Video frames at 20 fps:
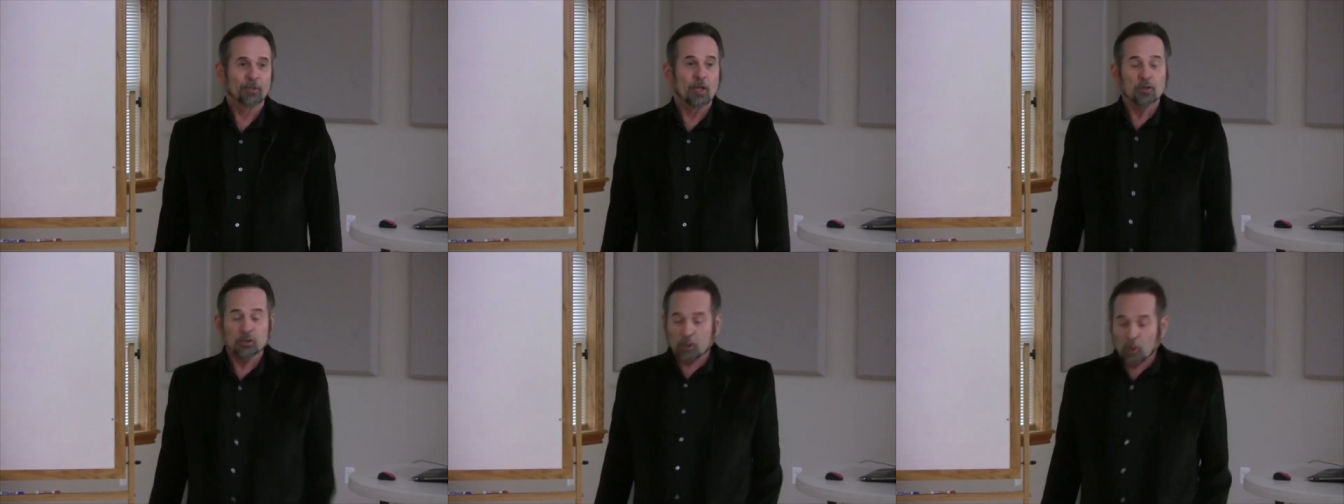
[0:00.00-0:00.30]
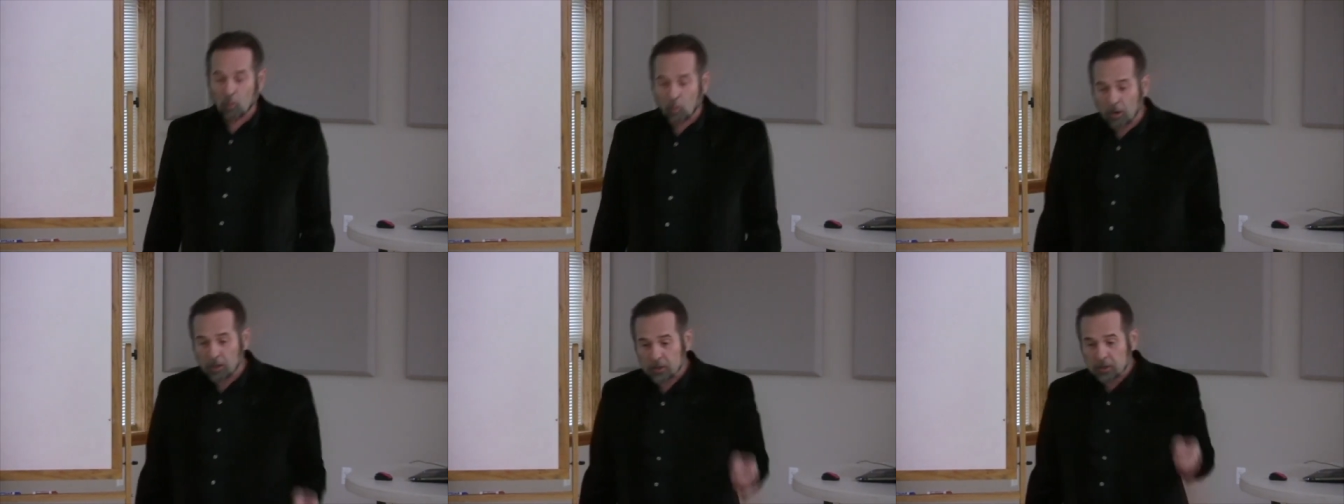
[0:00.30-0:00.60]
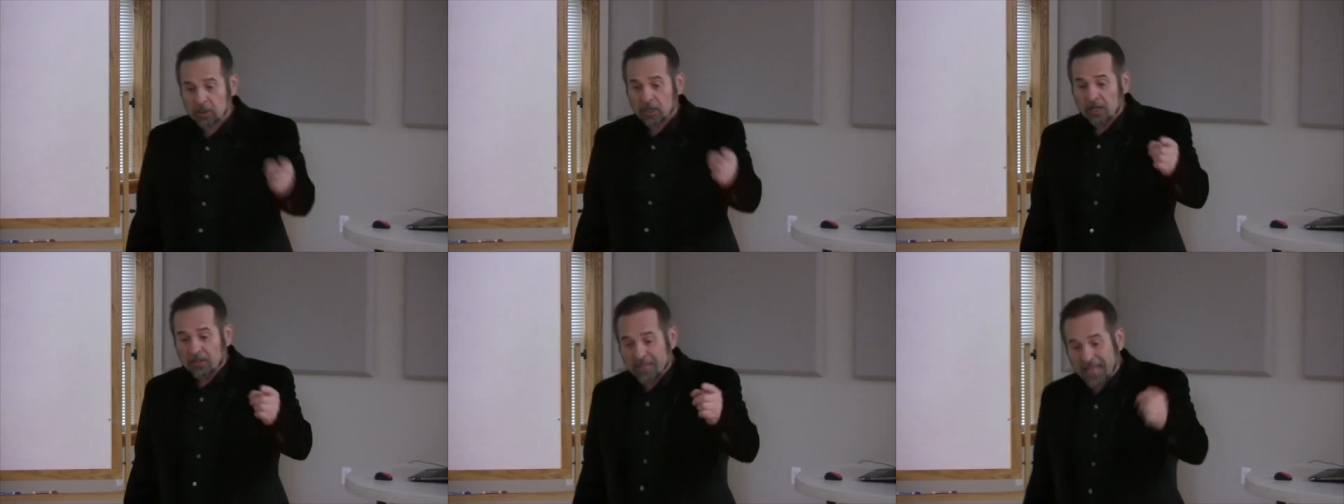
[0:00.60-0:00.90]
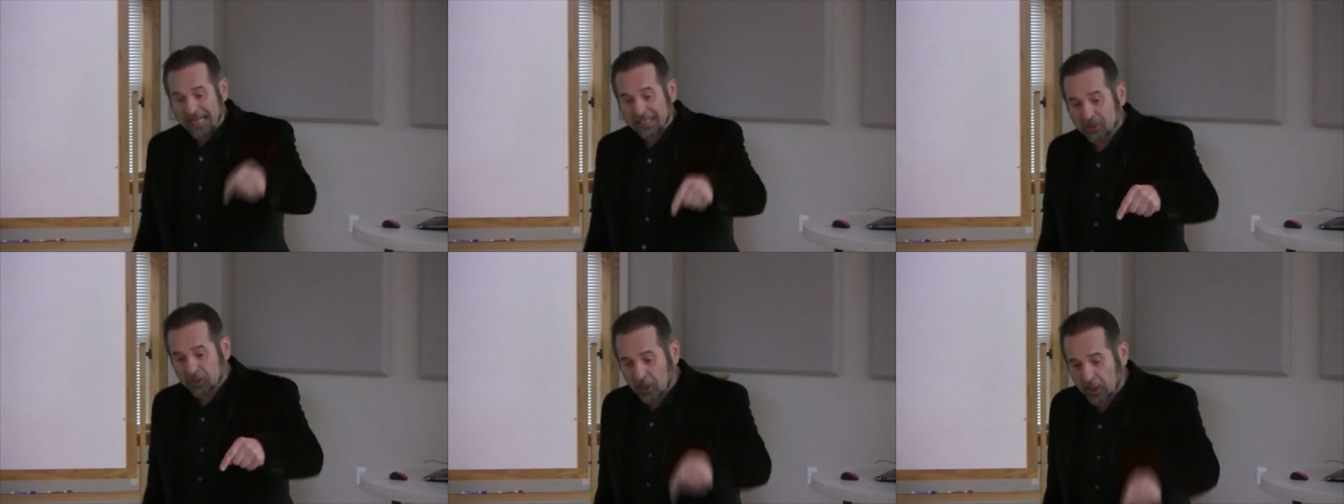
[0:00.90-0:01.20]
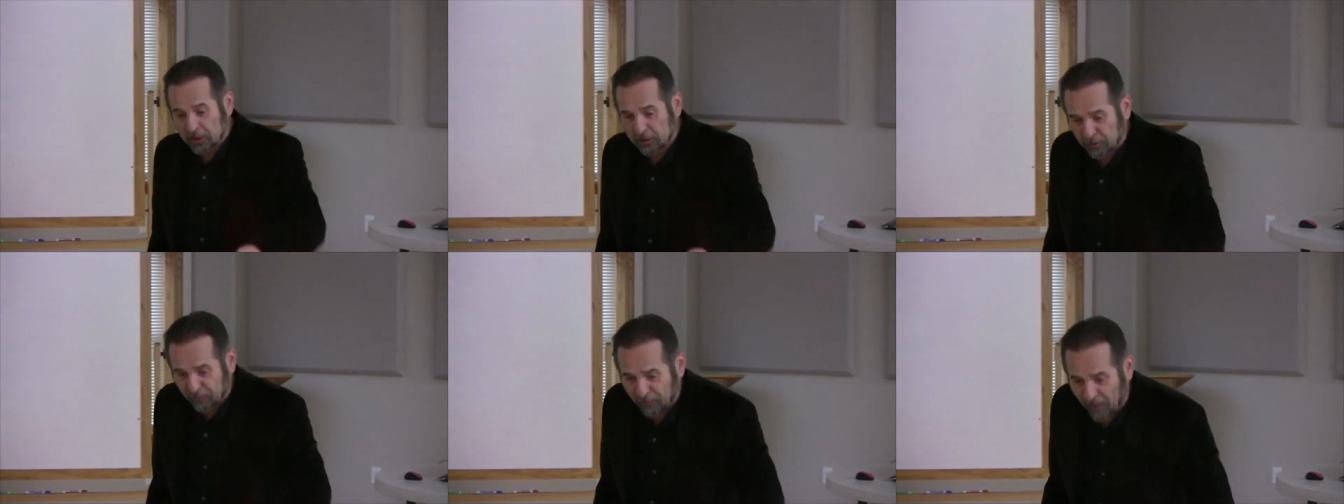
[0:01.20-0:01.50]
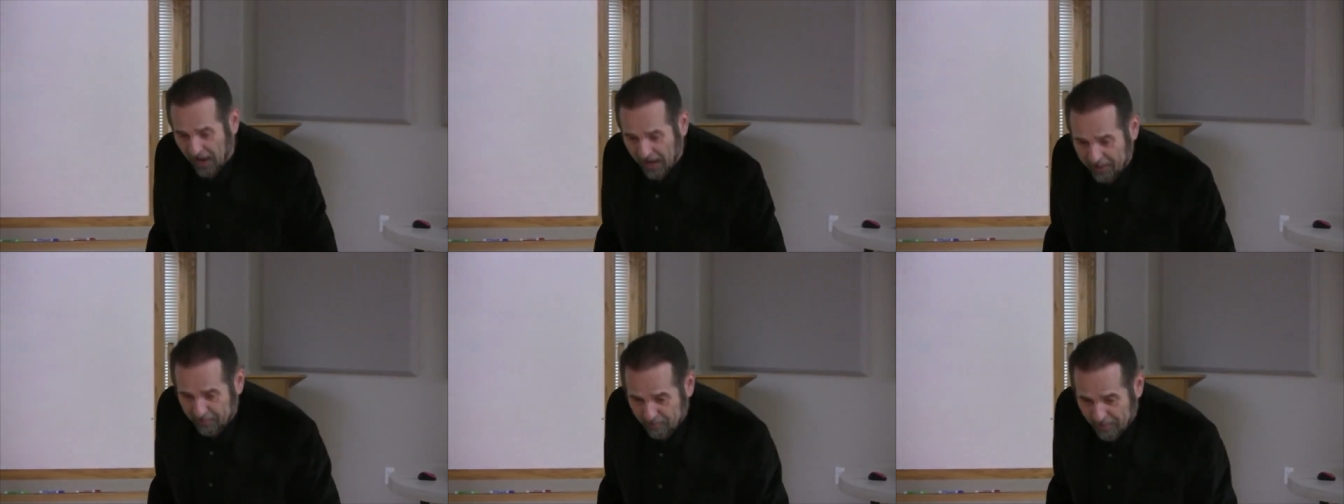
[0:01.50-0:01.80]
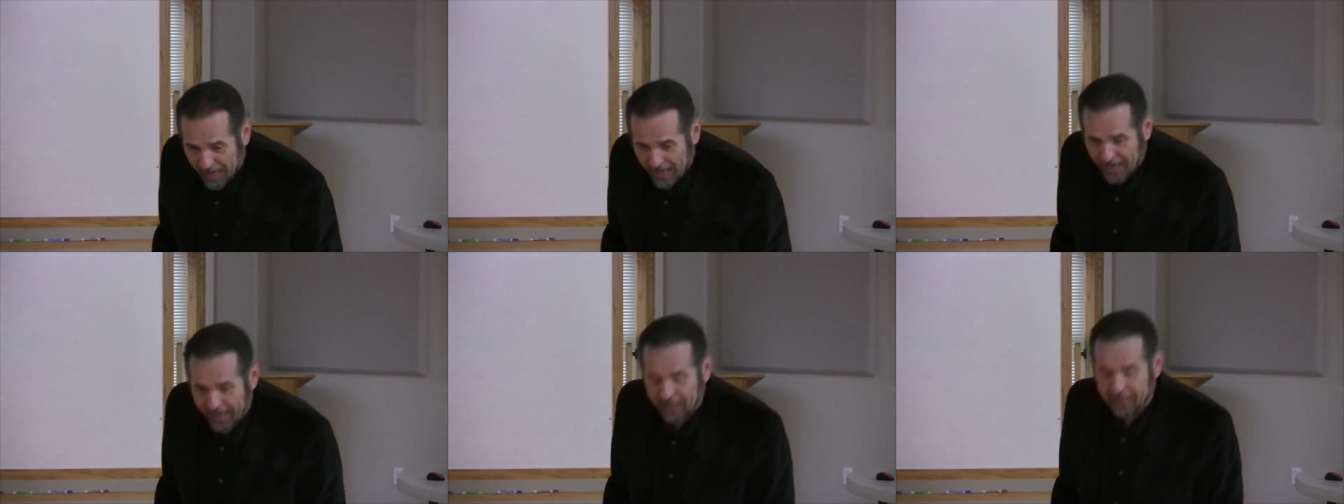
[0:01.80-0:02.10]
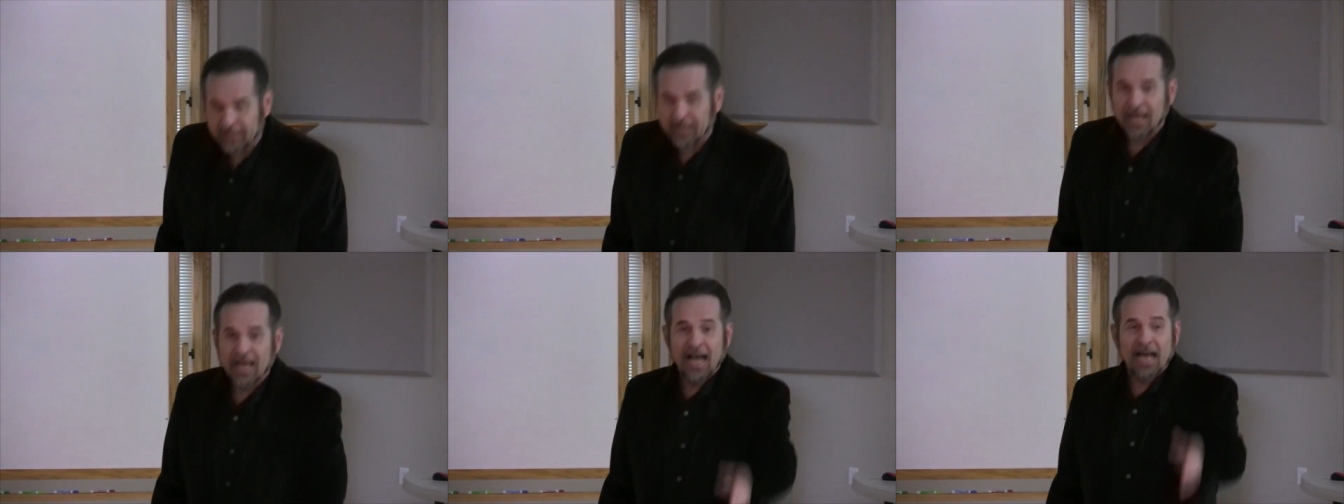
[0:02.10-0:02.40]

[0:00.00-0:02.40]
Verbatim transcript: So once that justified man